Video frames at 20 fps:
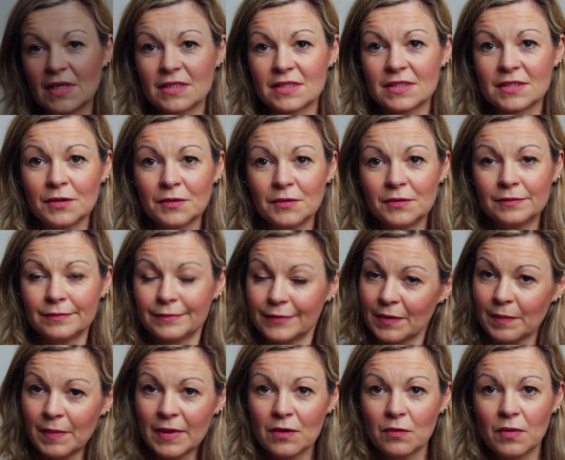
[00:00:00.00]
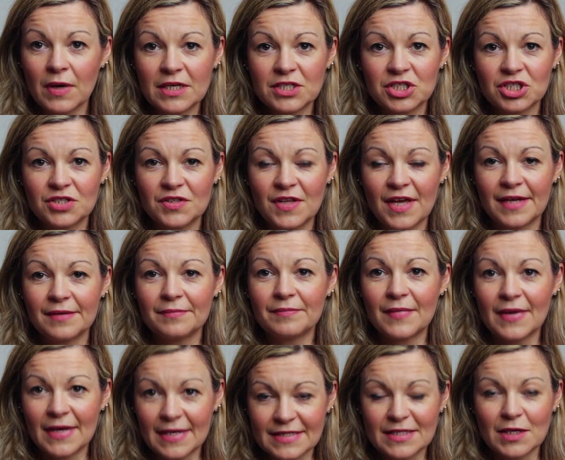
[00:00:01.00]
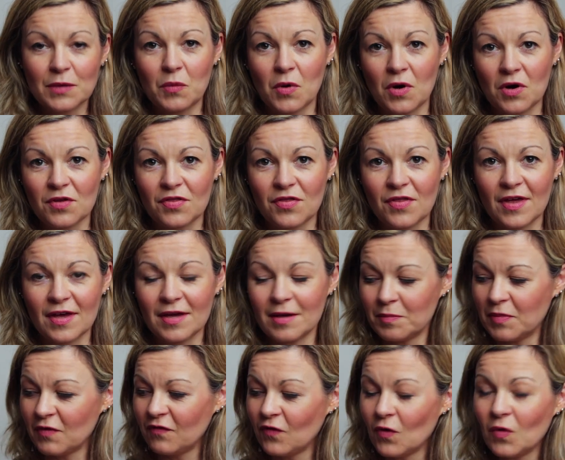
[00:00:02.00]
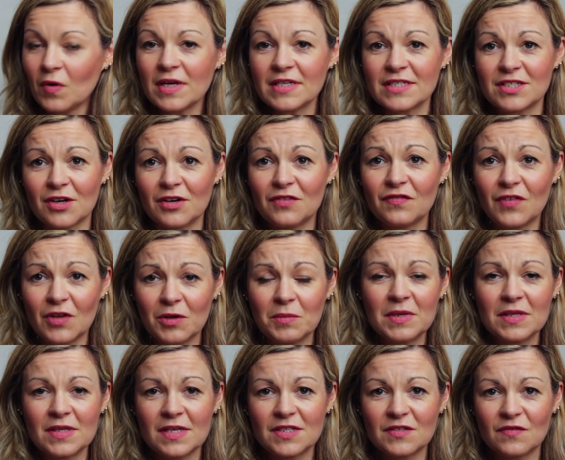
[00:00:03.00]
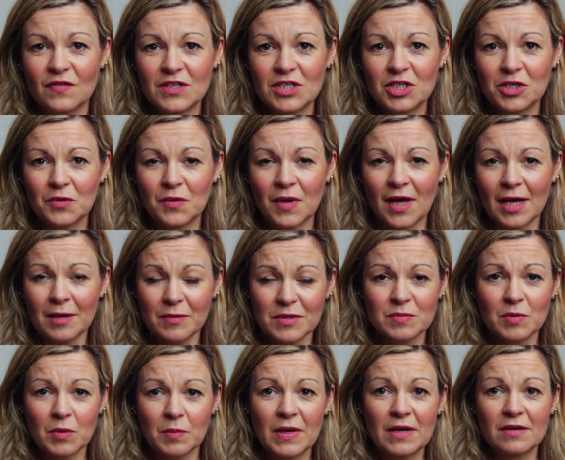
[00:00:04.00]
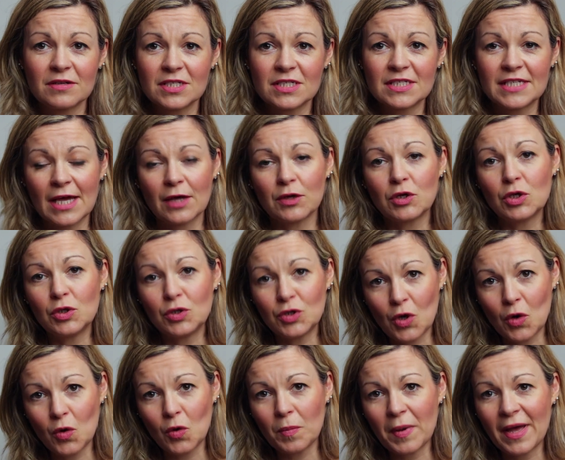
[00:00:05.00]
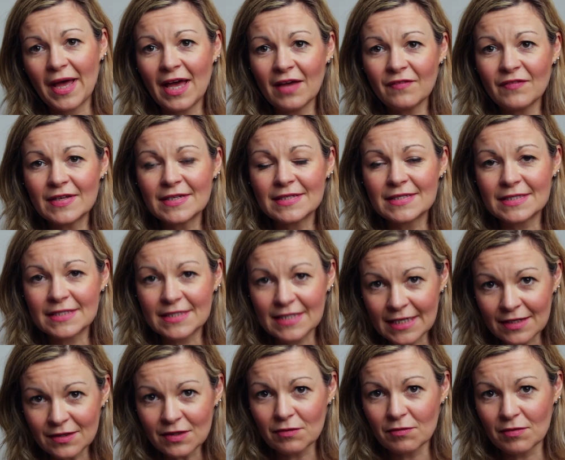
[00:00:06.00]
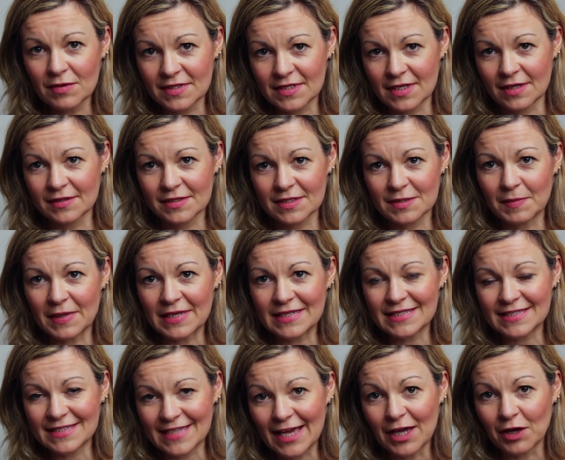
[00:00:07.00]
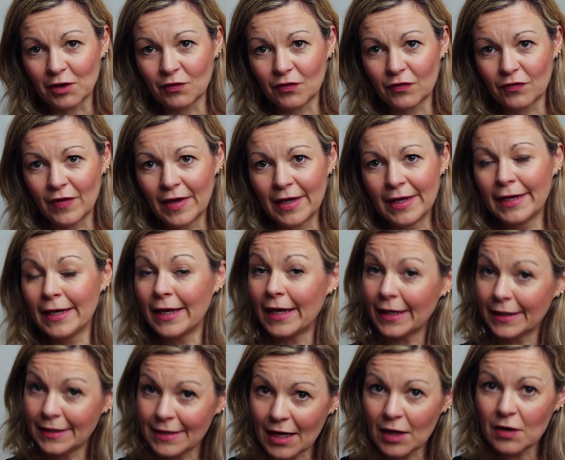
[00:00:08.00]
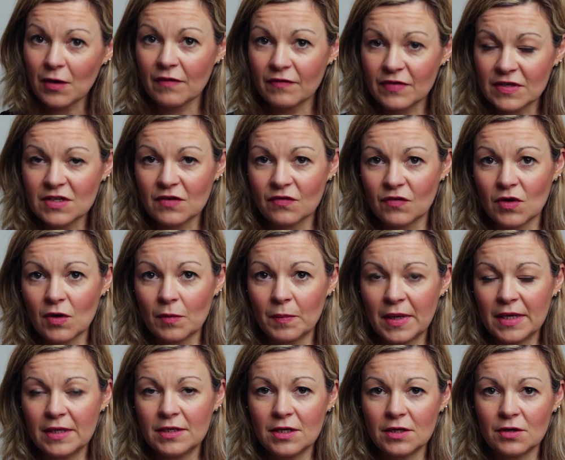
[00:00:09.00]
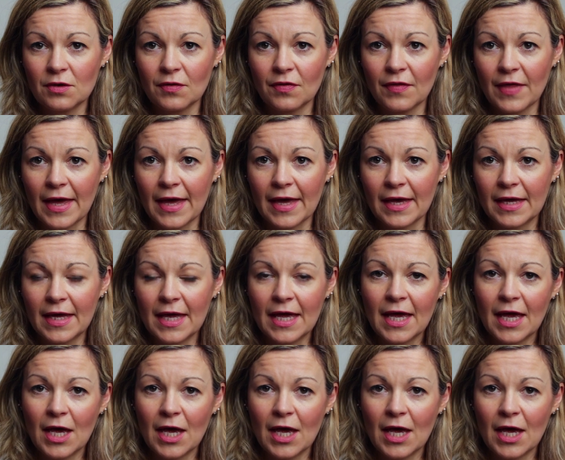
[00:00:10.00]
So the big question then, is it worth it? Before I started filming this video, I was prepared to tell you no, but having seen the results myself, I now have a different opinion on that.